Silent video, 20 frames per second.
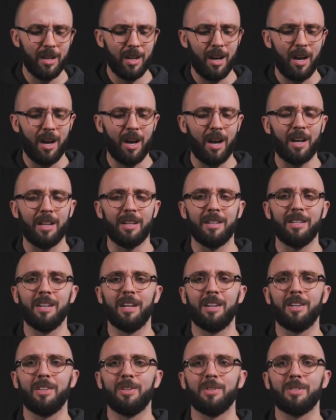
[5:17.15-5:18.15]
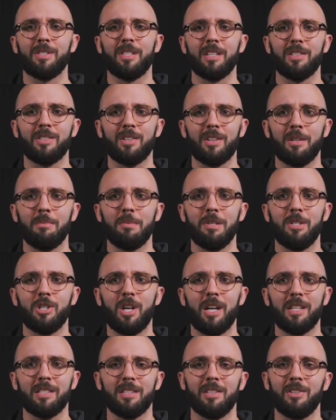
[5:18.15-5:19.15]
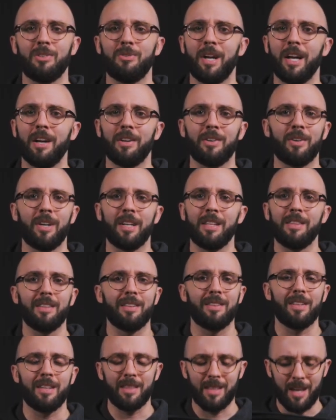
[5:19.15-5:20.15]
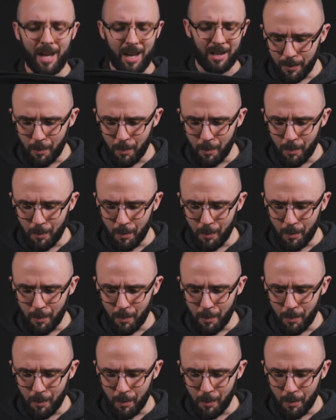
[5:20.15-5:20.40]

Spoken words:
None of those things are gonna be jostling around or anything like that.